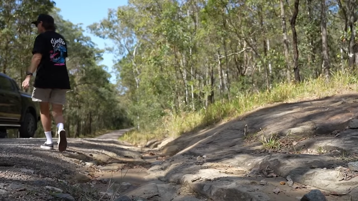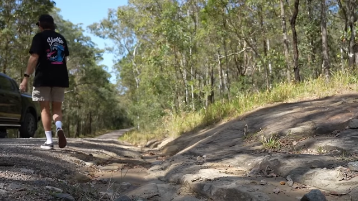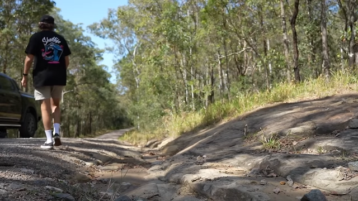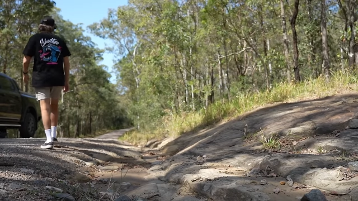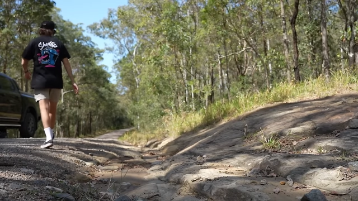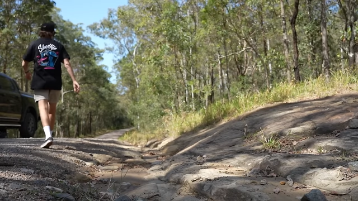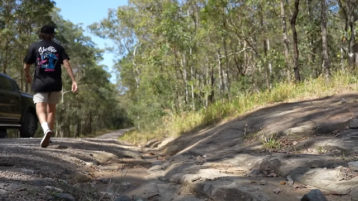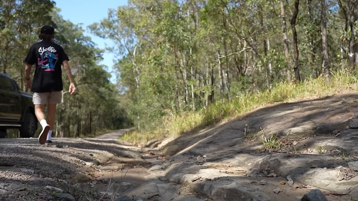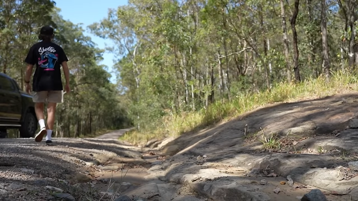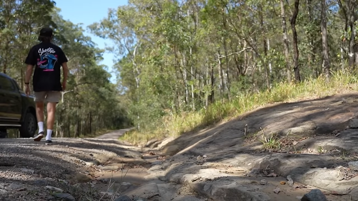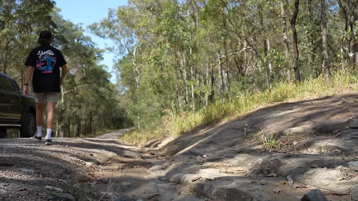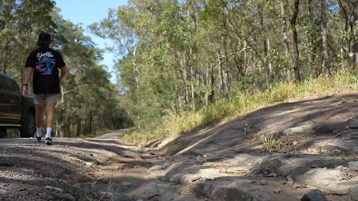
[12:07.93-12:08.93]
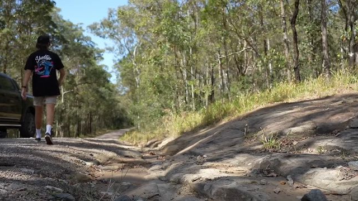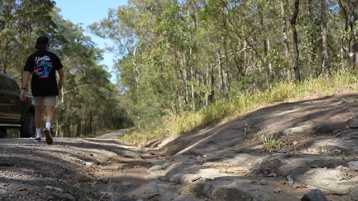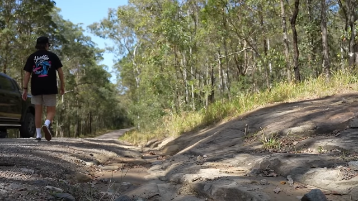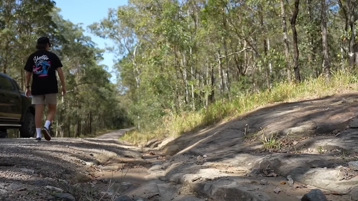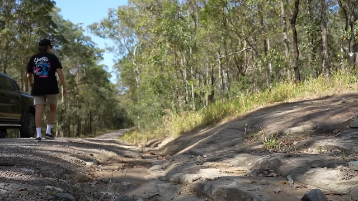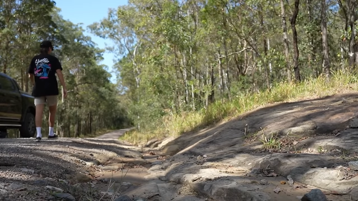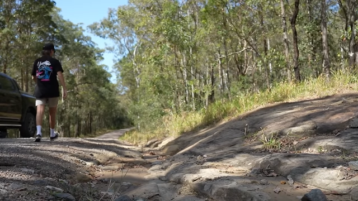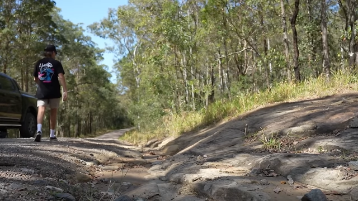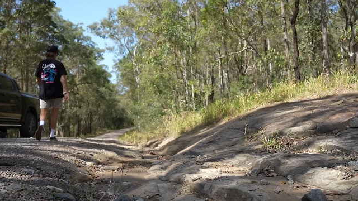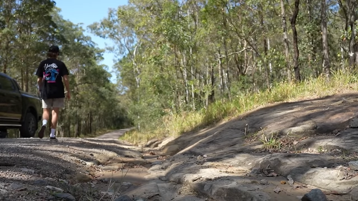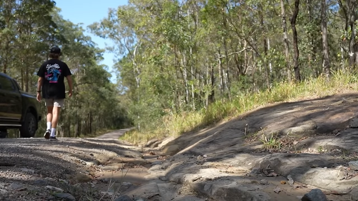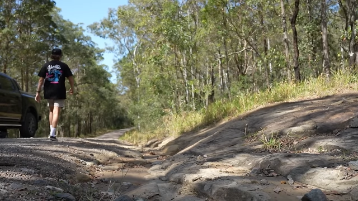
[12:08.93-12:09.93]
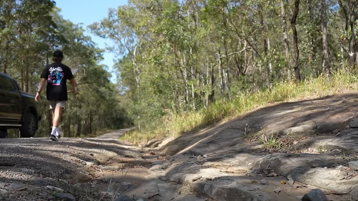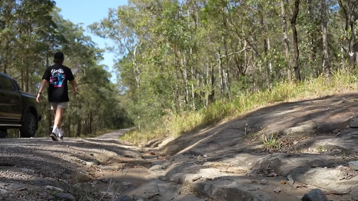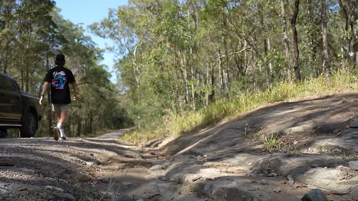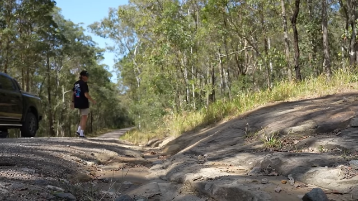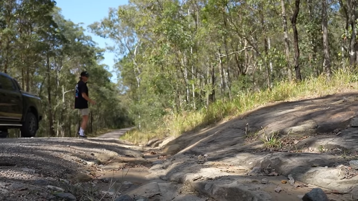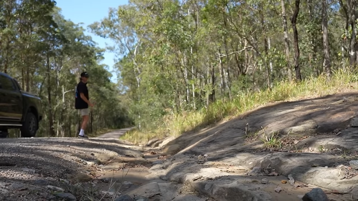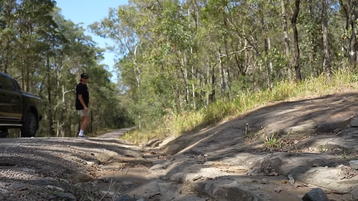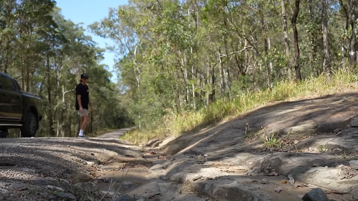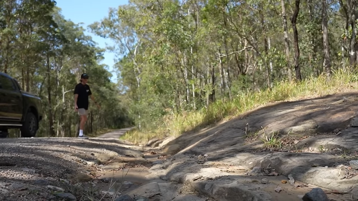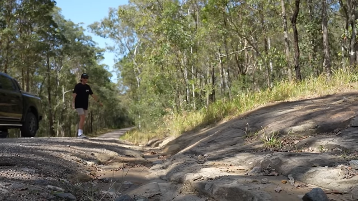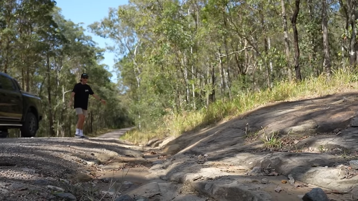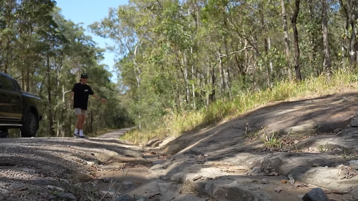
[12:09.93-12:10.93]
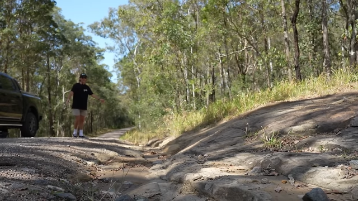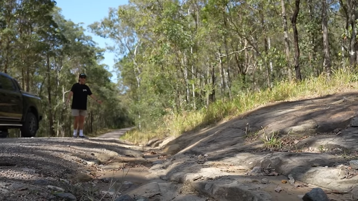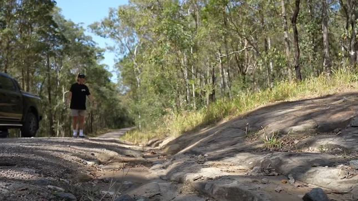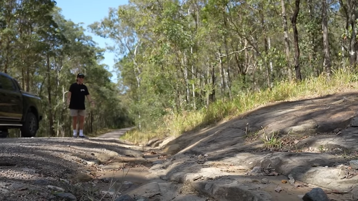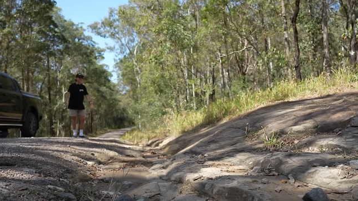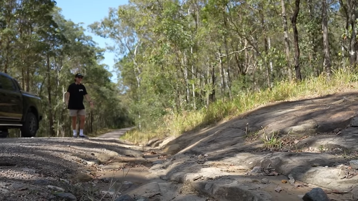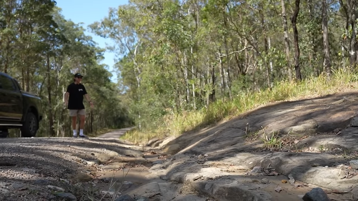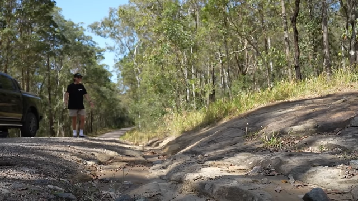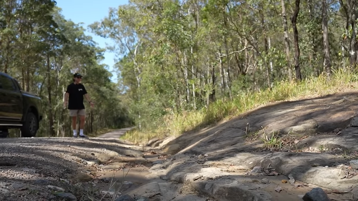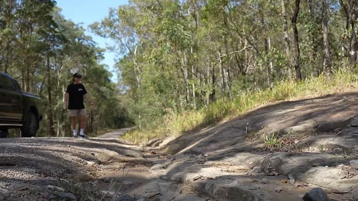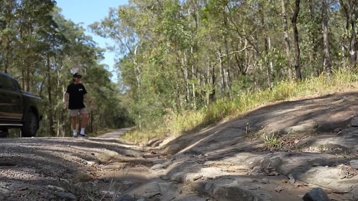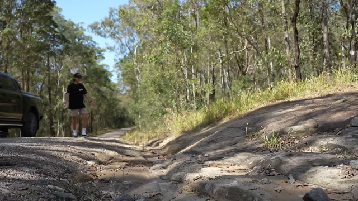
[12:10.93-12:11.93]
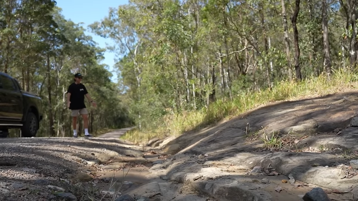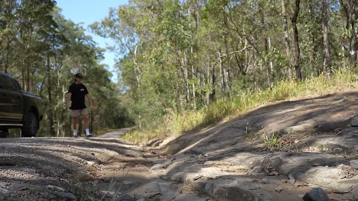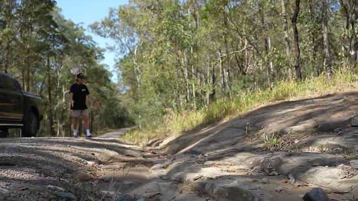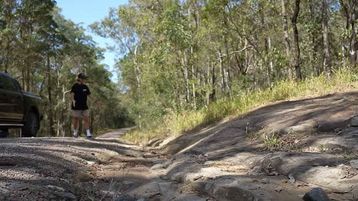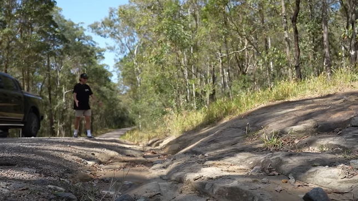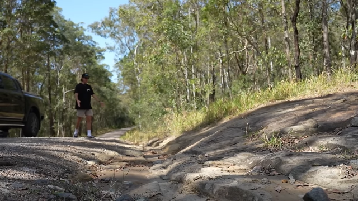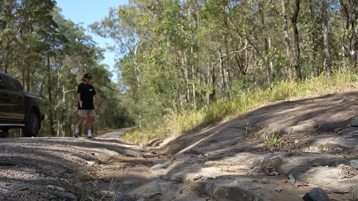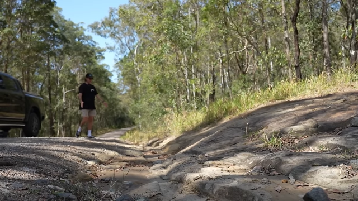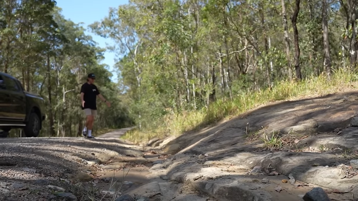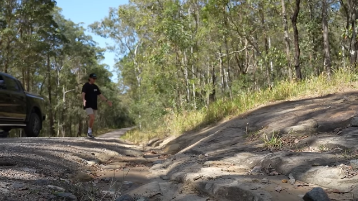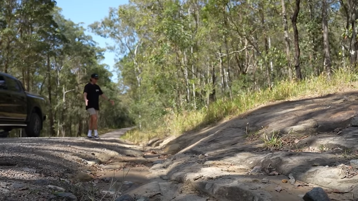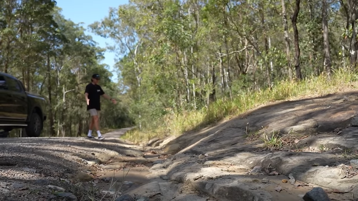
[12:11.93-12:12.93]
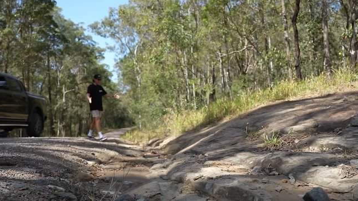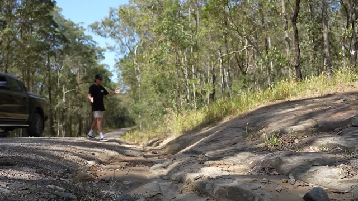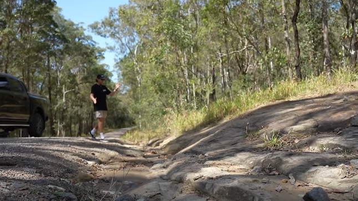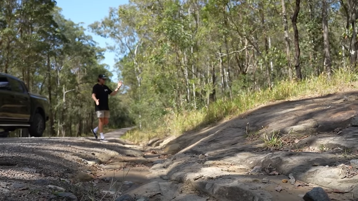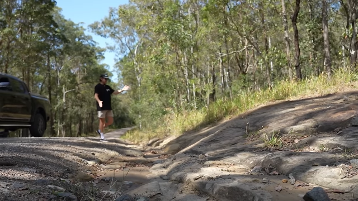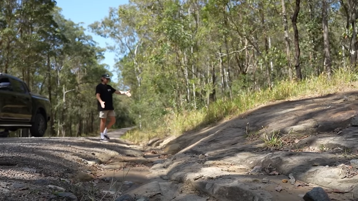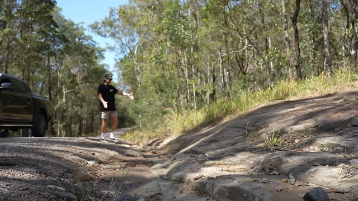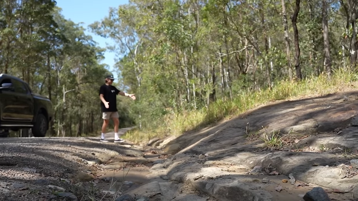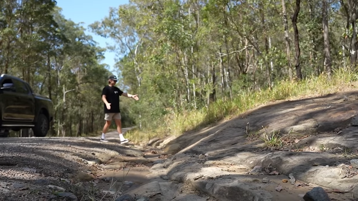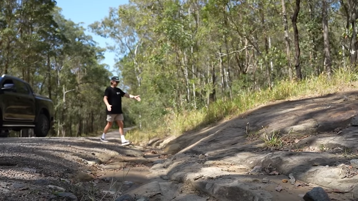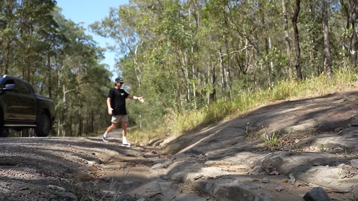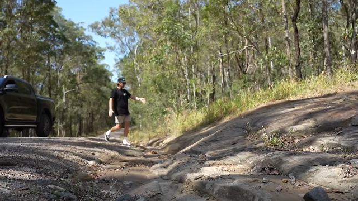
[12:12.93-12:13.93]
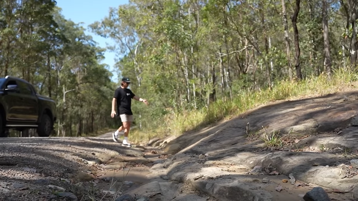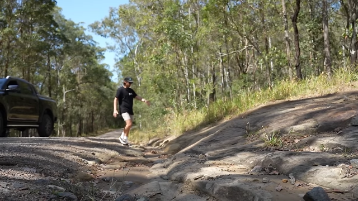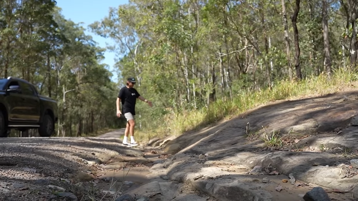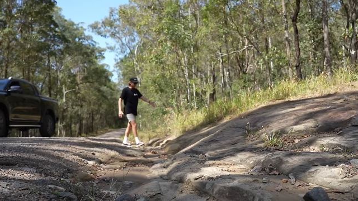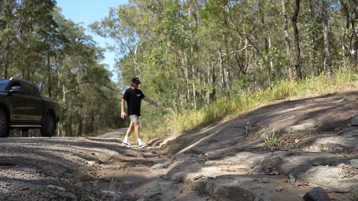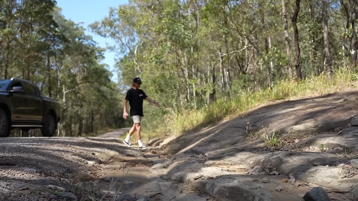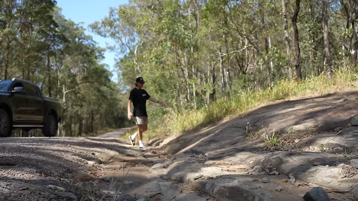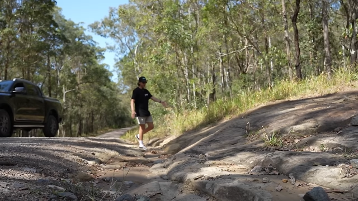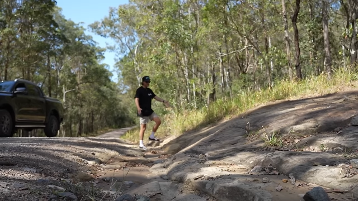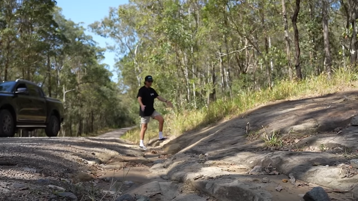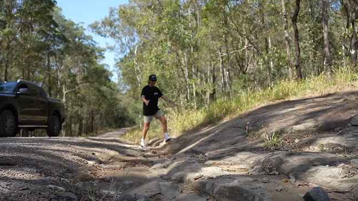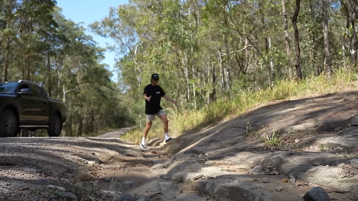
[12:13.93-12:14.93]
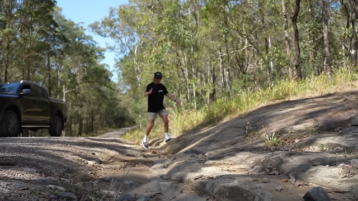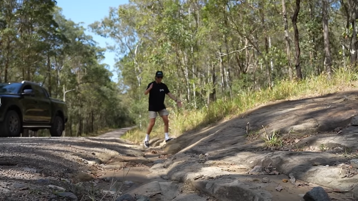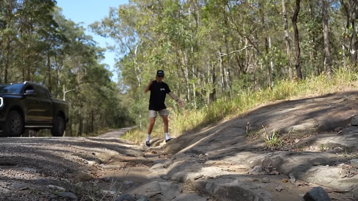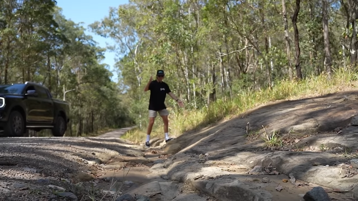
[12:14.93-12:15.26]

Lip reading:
[unreadable: no face in view]